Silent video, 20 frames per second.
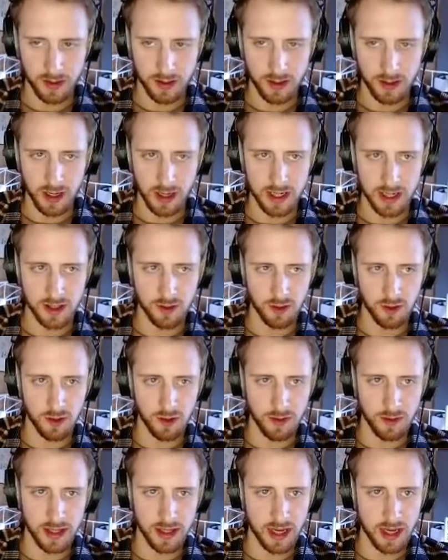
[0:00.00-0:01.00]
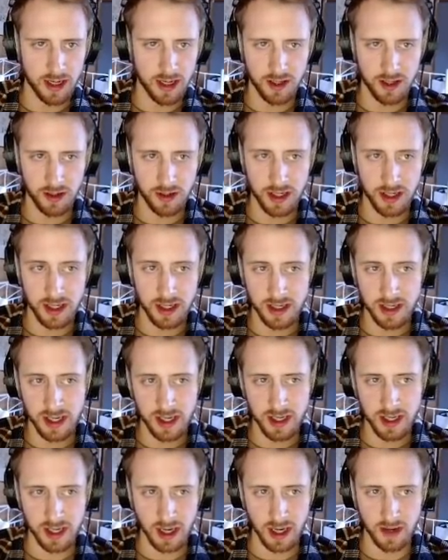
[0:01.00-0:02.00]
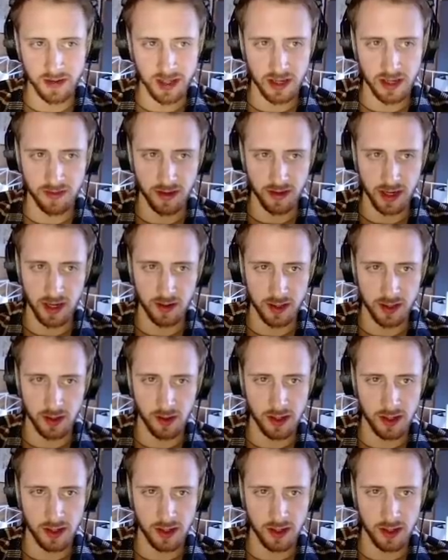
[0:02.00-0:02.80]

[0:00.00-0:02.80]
Has the orb on the Ana, so he's kind of safe right now. As long as